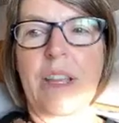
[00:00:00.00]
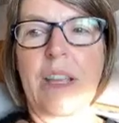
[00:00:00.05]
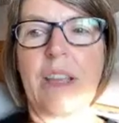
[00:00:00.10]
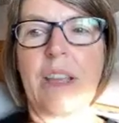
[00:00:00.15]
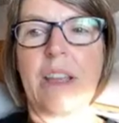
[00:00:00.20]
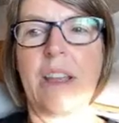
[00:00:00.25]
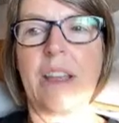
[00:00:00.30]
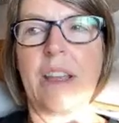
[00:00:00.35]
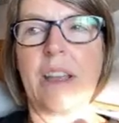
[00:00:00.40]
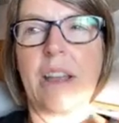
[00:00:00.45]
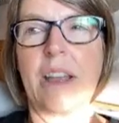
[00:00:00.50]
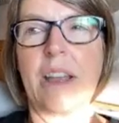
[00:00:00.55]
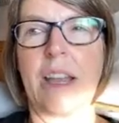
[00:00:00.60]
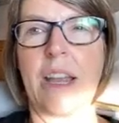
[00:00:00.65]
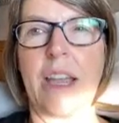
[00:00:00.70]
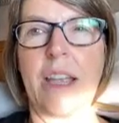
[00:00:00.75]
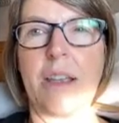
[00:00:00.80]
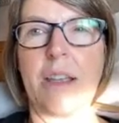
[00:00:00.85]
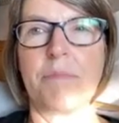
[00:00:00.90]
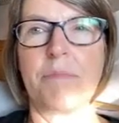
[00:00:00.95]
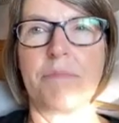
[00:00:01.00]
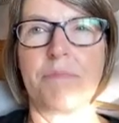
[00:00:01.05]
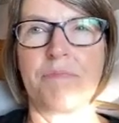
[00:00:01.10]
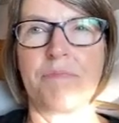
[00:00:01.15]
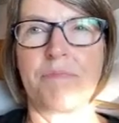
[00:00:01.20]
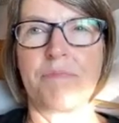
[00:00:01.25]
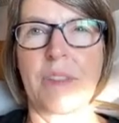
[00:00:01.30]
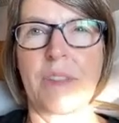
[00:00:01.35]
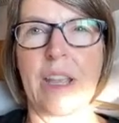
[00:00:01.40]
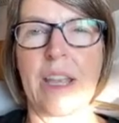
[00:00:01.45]
it, I'm,
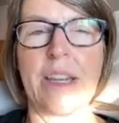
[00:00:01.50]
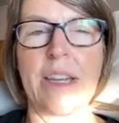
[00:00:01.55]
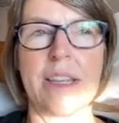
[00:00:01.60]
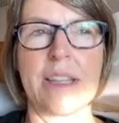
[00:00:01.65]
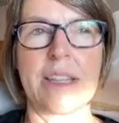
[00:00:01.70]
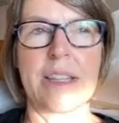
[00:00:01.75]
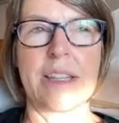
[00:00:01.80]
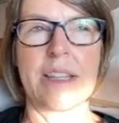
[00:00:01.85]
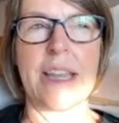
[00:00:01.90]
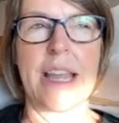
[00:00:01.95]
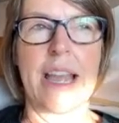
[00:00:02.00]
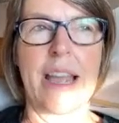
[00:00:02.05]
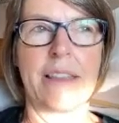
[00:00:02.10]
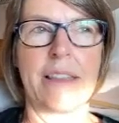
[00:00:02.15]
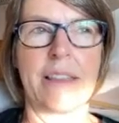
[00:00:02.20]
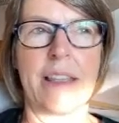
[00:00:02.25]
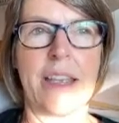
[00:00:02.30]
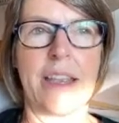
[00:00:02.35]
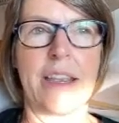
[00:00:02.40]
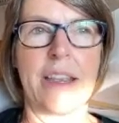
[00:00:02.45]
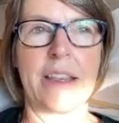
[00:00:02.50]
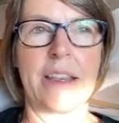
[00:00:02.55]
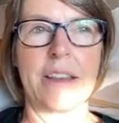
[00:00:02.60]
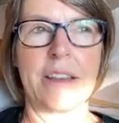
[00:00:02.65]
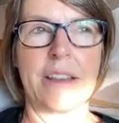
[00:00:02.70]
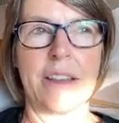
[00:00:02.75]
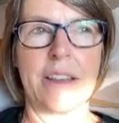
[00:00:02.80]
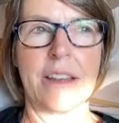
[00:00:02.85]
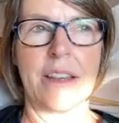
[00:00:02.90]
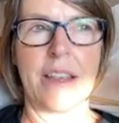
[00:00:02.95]
and it's not like,
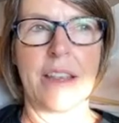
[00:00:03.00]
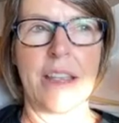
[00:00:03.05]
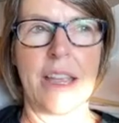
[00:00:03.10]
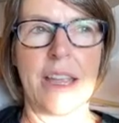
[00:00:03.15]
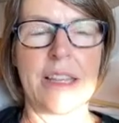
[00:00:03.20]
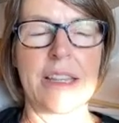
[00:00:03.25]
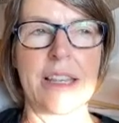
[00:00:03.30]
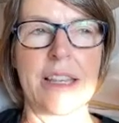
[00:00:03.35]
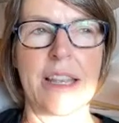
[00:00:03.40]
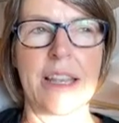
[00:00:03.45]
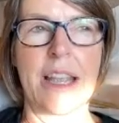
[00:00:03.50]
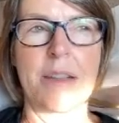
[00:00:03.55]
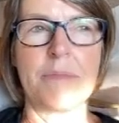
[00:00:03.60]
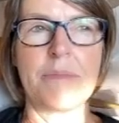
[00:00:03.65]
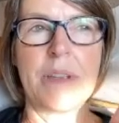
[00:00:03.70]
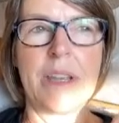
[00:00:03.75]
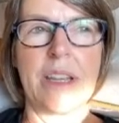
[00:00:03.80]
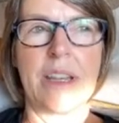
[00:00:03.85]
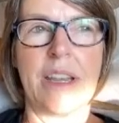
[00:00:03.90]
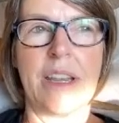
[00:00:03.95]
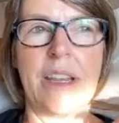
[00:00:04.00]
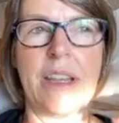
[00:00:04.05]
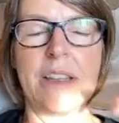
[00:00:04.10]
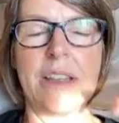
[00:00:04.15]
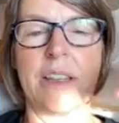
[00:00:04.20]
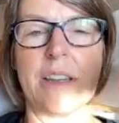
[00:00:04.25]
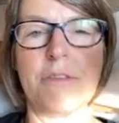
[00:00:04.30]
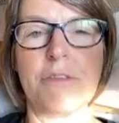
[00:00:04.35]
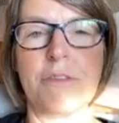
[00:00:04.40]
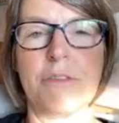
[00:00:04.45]
it's like I'm in
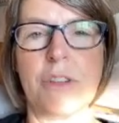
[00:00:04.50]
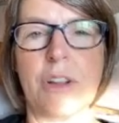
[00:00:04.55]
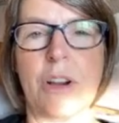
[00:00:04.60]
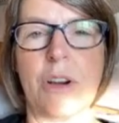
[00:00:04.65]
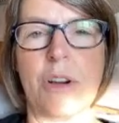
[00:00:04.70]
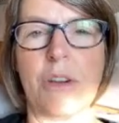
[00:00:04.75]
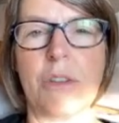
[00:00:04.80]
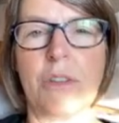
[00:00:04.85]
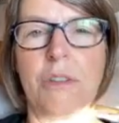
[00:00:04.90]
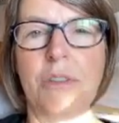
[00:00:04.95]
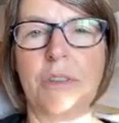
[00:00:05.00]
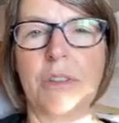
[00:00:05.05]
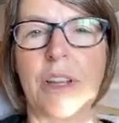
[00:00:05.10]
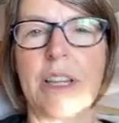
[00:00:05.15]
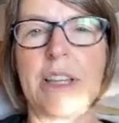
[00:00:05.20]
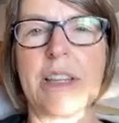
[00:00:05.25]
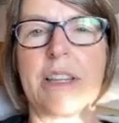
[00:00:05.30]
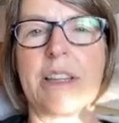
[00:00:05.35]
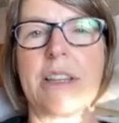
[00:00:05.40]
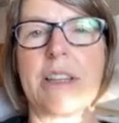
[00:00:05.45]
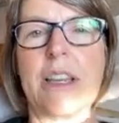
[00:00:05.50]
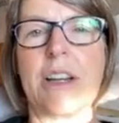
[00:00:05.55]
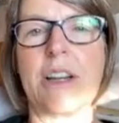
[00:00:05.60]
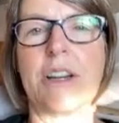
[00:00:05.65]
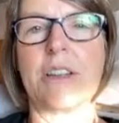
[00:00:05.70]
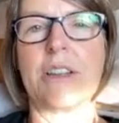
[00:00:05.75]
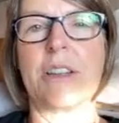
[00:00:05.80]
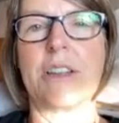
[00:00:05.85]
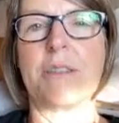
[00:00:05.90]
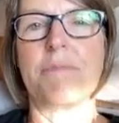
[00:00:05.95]
ease and flow. It's
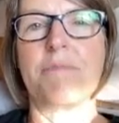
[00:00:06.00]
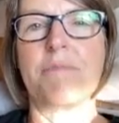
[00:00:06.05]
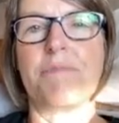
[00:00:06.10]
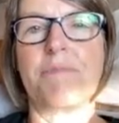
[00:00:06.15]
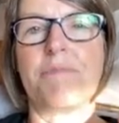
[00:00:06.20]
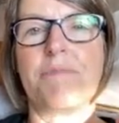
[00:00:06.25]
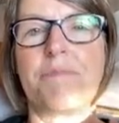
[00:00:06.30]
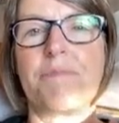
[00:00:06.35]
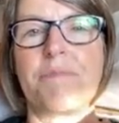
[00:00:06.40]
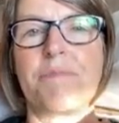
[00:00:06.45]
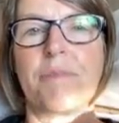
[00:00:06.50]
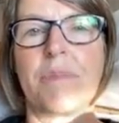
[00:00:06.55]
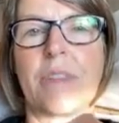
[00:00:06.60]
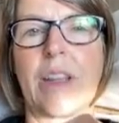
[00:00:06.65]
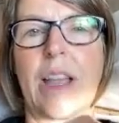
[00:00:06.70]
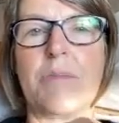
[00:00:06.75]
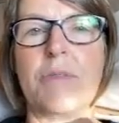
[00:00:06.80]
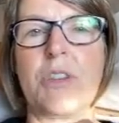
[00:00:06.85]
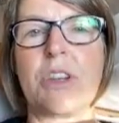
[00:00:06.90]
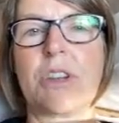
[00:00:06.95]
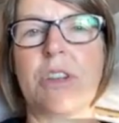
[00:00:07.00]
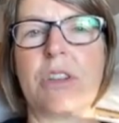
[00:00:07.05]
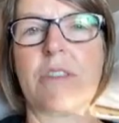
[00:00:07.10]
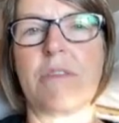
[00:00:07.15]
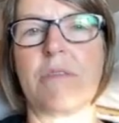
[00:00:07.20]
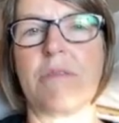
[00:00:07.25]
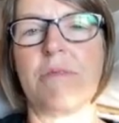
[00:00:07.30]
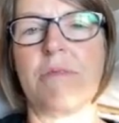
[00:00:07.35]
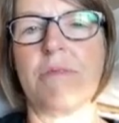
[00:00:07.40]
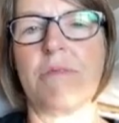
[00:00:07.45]
there's, mm. I'm
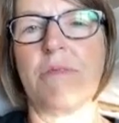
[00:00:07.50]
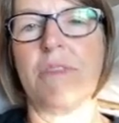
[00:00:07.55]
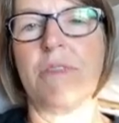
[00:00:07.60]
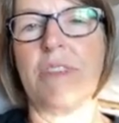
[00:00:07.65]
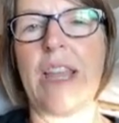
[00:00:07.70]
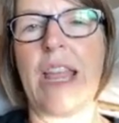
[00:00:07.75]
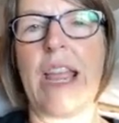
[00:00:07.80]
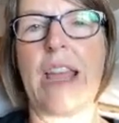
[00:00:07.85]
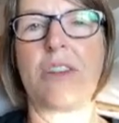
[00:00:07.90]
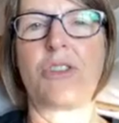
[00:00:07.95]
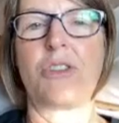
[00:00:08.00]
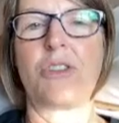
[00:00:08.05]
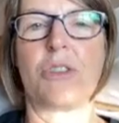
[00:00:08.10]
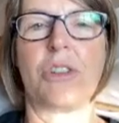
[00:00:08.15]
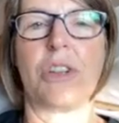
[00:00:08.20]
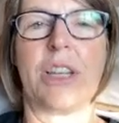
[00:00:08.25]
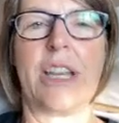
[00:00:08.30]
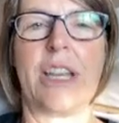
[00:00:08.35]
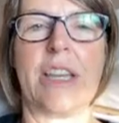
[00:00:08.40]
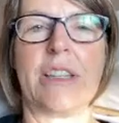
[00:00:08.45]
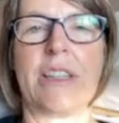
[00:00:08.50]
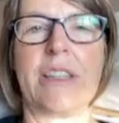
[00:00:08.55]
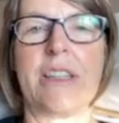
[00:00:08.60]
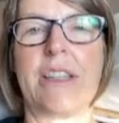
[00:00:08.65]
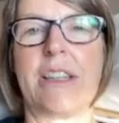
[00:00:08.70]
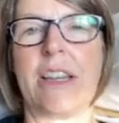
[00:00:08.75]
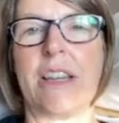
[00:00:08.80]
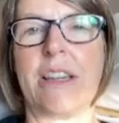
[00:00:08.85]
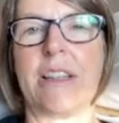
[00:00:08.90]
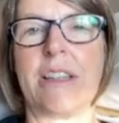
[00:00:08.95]
just naturally,
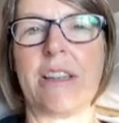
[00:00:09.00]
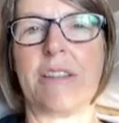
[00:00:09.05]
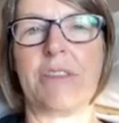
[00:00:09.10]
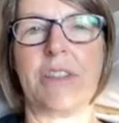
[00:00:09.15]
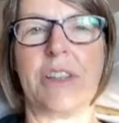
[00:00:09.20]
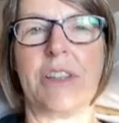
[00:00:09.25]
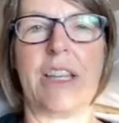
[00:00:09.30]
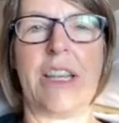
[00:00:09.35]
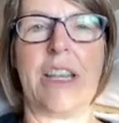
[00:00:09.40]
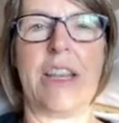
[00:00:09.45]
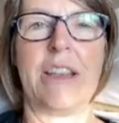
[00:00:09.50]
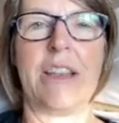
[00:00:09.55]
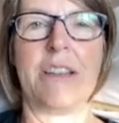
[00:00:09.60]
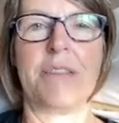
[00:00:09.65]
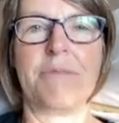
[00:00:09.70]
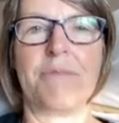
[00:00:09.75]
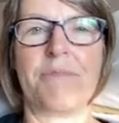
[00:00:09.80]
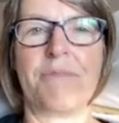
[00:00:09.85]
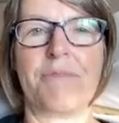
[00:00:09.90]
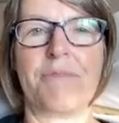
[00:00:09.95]
instinctively